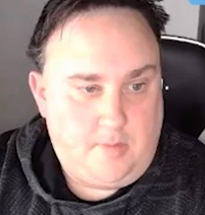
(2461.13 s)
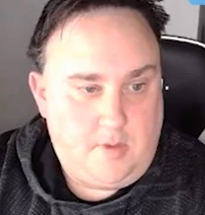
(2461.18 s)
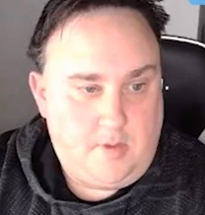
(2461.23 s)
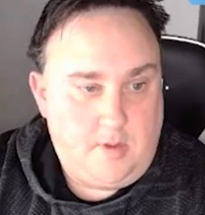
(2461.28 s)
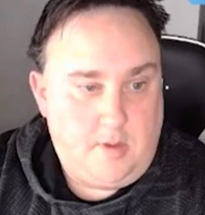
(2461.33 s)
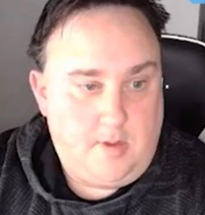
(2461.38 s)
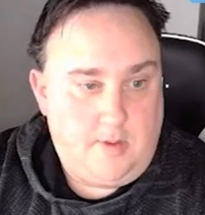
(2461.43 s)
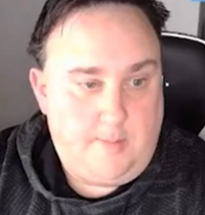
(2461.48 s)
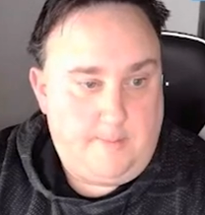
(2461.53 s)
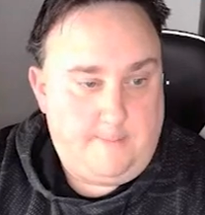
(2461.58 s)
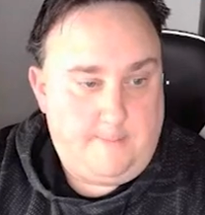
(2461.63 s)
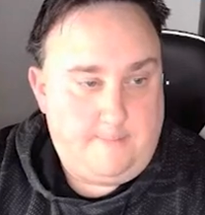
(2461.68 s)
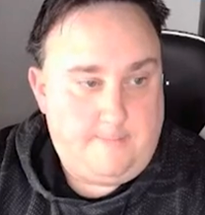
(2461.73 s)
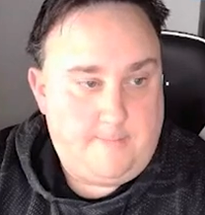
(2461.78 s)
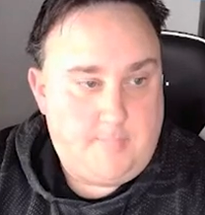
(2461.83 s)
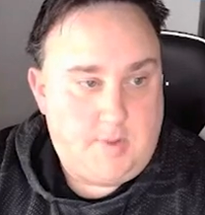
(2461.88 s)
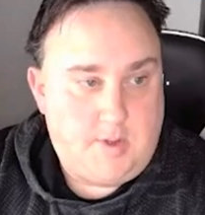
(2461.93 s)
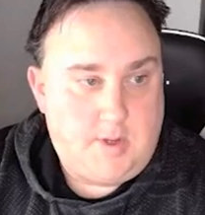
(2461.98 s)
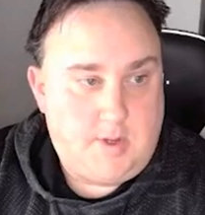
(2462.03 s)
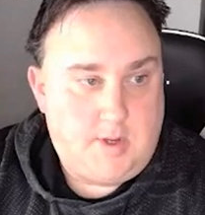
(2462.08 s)

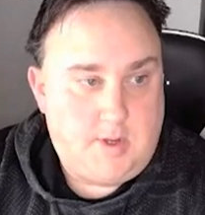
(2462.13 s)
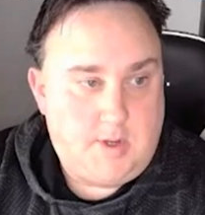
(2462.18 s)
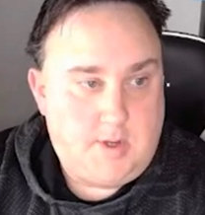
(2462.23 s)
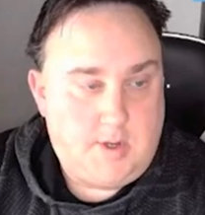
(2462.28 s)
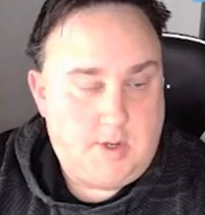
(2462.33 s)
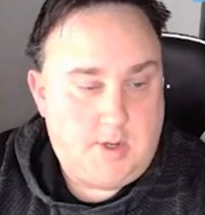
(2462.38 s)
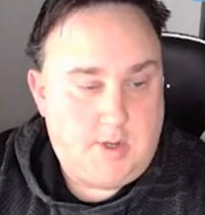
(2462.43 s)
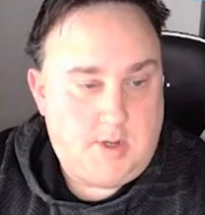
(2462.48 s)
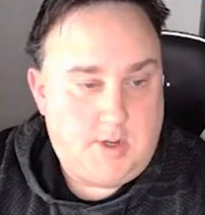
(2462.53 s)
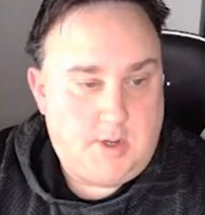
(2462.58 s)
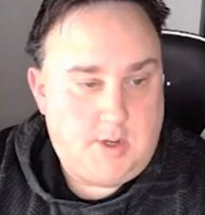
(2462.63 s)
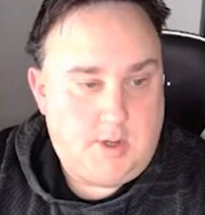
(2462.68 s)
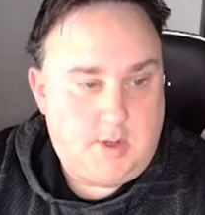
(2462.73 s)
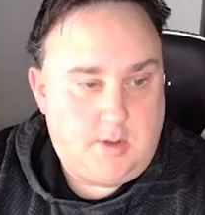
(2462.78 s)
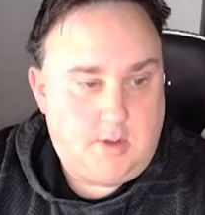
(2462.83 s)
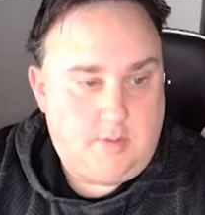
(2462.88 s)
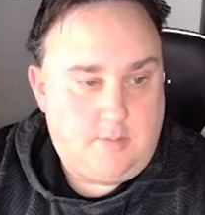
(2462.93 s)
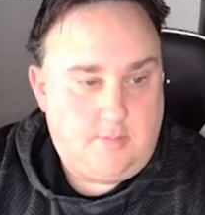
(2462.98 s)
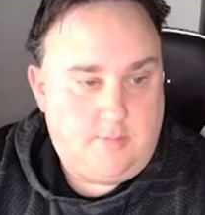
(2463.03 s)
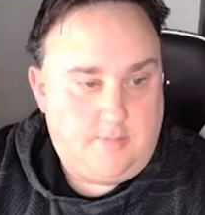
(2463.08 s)

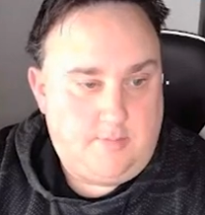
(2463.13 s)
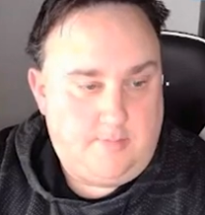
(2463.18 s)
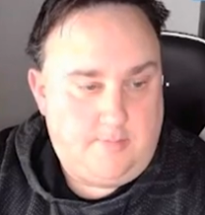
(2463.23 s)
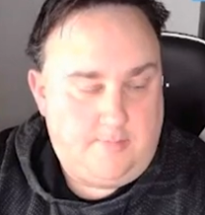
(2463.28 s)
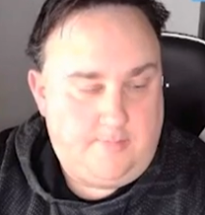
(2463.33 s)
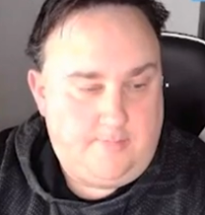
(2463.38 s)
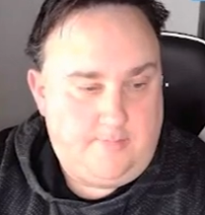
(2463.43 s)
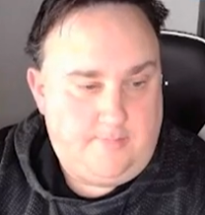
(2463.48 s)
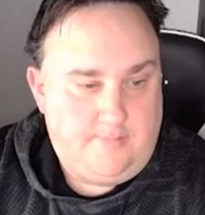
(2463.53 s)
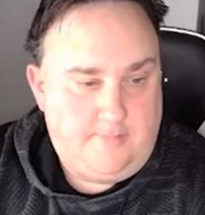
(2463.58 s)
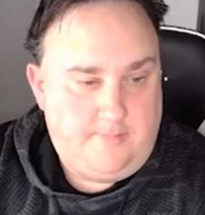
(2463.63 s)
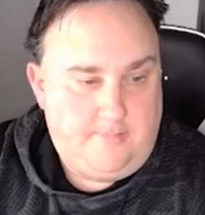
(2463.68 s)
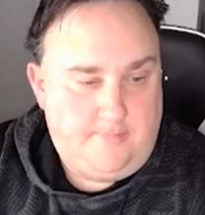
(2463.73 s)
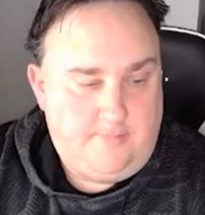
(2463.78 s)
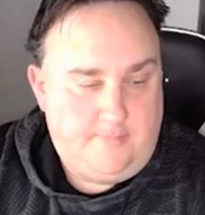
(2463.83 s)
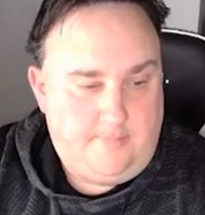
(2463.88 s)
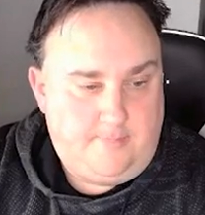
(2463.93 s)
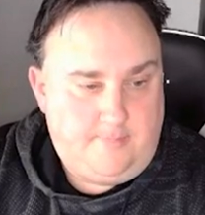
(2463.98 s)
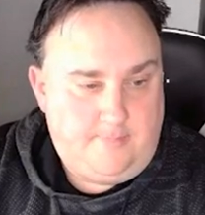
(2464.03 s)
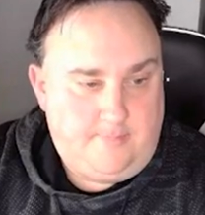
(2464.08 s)

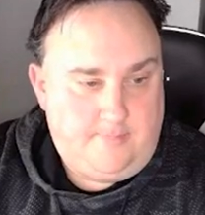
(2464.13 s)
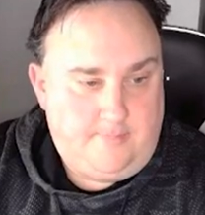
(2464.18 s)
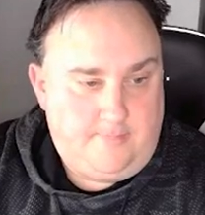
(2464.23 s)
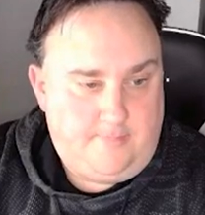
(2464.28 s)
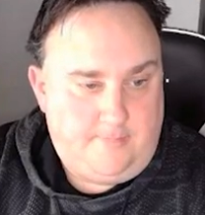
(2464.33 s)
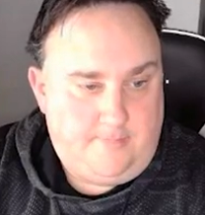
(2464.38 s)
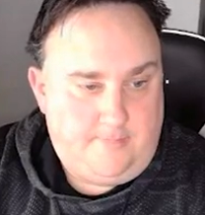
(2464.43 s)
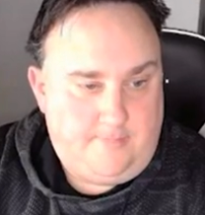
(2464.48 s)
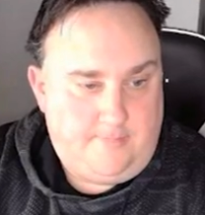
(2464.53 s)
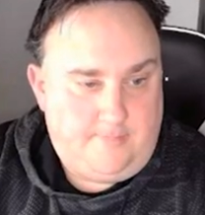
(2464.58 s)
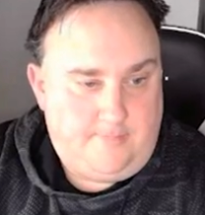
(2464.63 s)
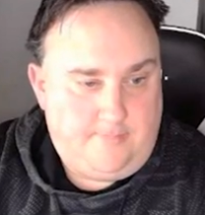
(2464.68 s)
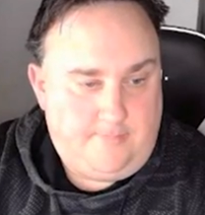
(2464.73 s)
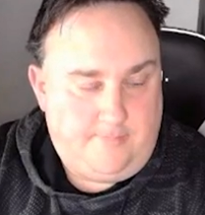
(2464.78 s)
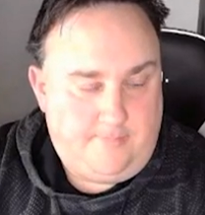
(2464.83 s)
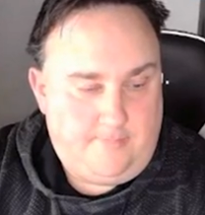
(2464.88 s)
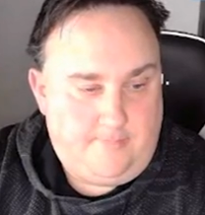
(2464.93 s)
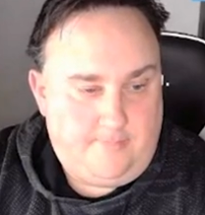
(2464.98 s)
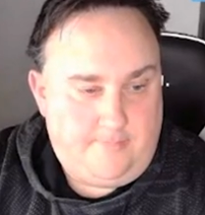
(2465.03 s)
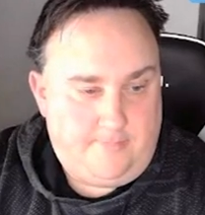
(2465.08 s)

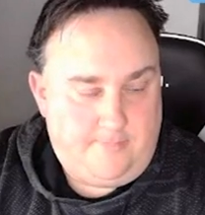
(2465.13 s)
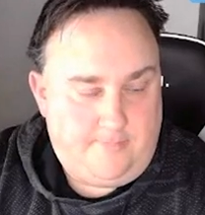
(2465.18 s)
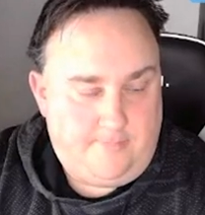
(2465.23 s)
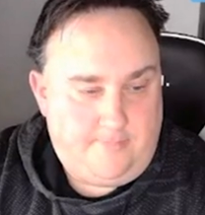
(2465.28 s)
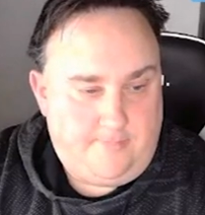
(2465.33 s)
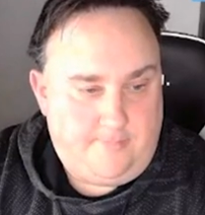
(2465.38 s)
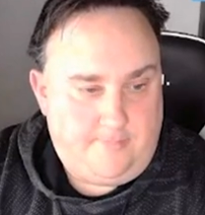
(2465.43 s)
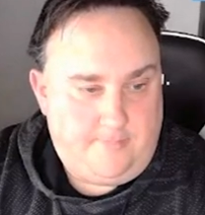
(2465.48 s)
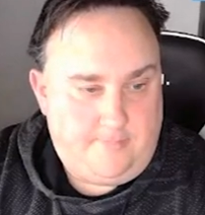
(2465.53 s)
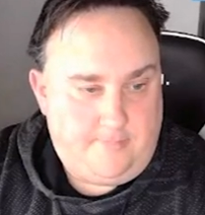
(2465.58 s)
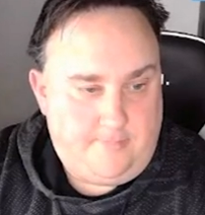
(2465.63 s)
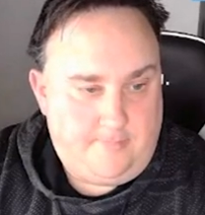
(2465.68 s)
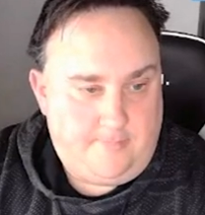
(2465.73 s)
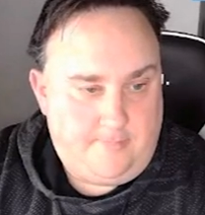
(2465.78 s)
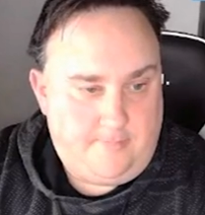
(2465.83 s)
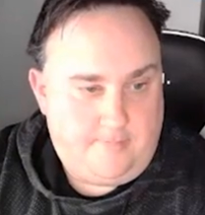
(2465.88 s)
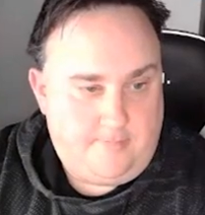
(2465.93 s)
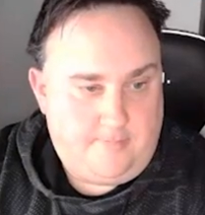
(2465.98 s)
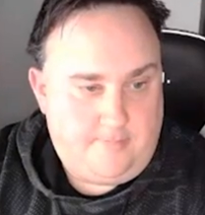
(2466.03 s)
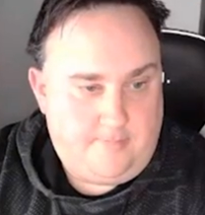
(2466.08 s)

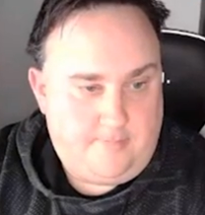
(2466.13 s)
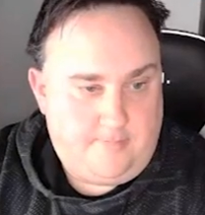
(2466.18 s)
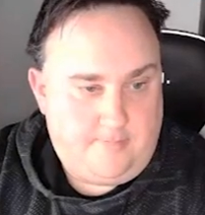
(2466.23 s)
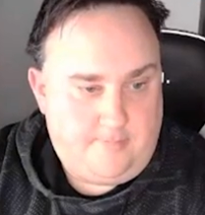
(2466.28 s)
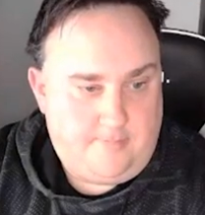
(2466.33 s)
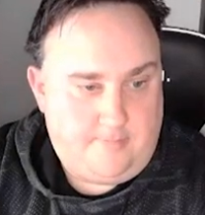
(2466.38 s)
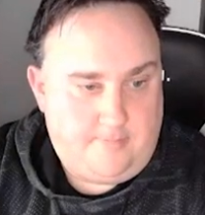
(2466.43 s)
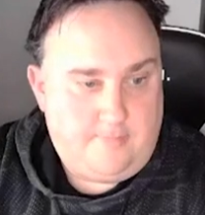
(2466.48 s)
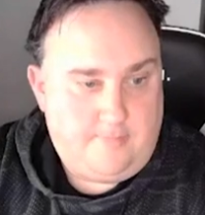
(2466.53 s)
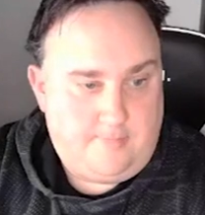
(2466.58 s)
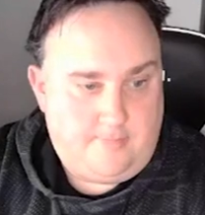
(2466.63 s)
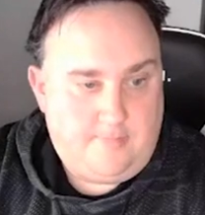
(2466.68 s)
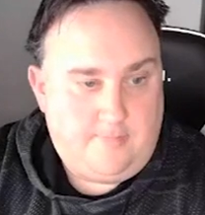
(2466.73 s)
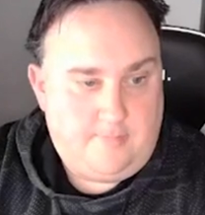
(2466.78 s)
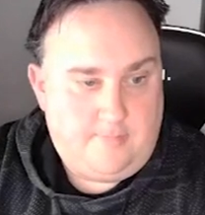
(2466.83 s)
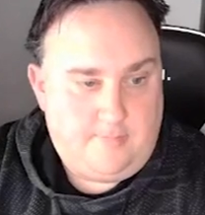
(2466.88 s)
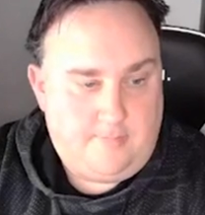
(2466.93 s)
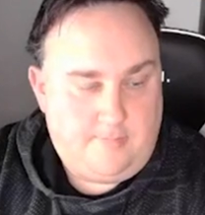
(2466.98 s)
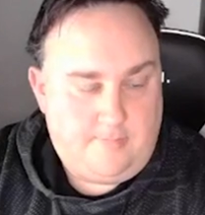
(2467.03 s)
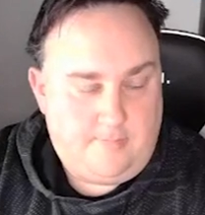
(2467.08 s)

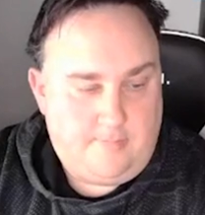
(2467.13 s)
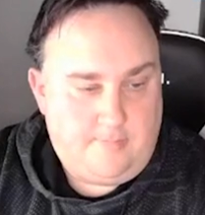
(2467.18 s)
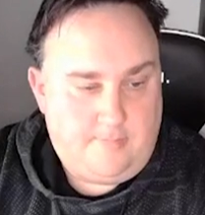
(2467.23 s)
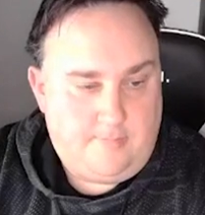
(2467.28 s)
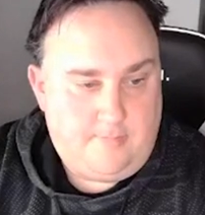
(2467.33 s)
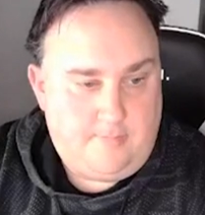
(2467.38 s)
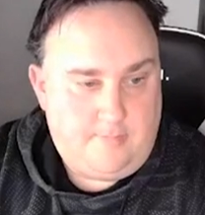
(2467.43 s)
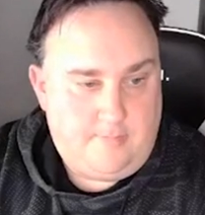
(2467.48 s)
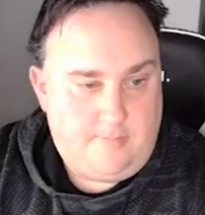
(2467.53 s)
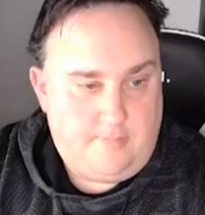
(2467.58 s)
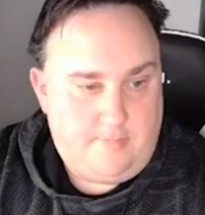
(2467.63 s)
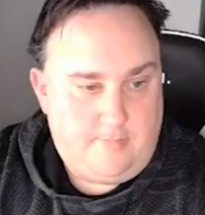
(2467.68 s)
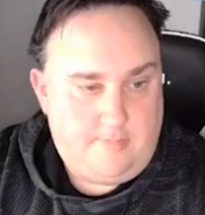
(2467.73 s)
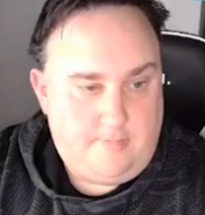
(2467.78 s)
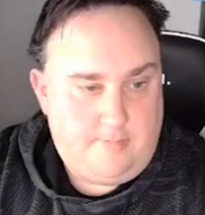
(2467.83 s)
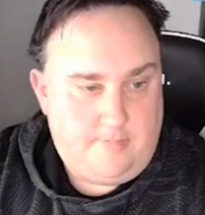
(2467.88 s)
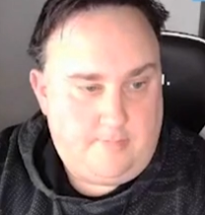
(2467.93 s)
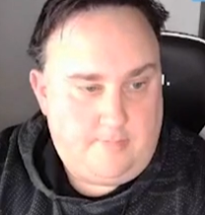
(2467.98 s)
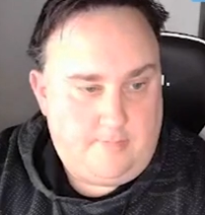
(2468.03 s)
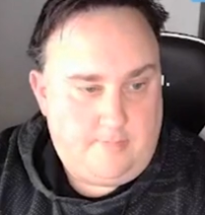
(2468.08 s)

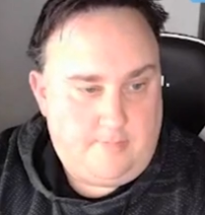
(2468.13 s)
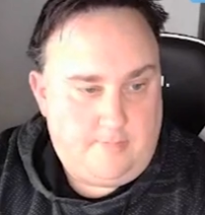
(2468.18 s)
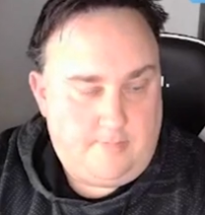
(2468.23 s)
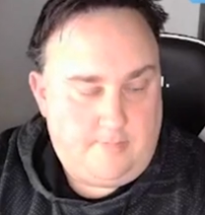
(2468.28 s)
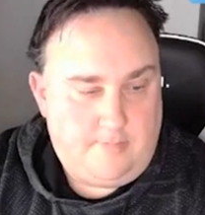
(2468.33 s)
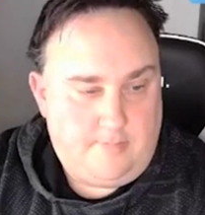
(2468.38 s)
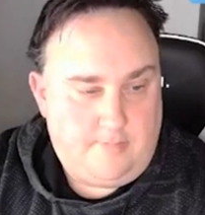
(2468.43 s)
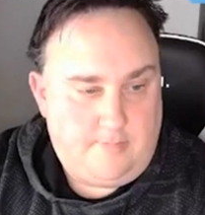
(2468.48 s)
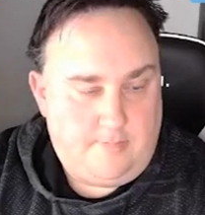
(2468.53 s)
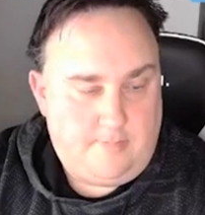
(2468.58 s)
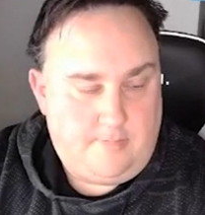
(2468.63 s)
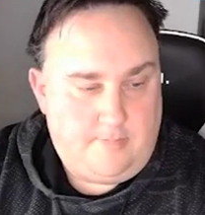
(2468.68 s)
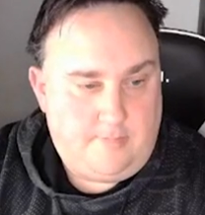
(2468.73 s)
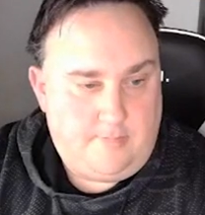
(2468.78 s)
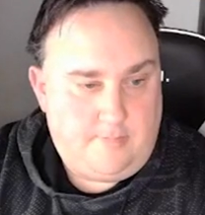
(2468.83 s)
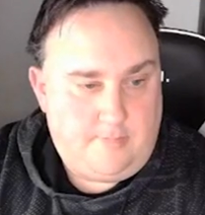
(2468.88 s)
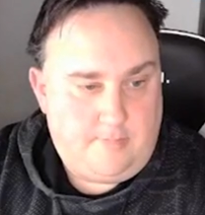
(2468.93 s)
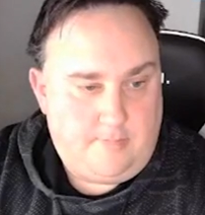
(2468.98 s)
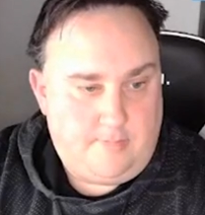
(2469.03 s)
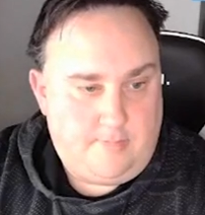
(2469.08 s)

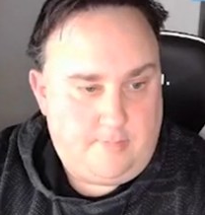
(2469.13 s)
(silent)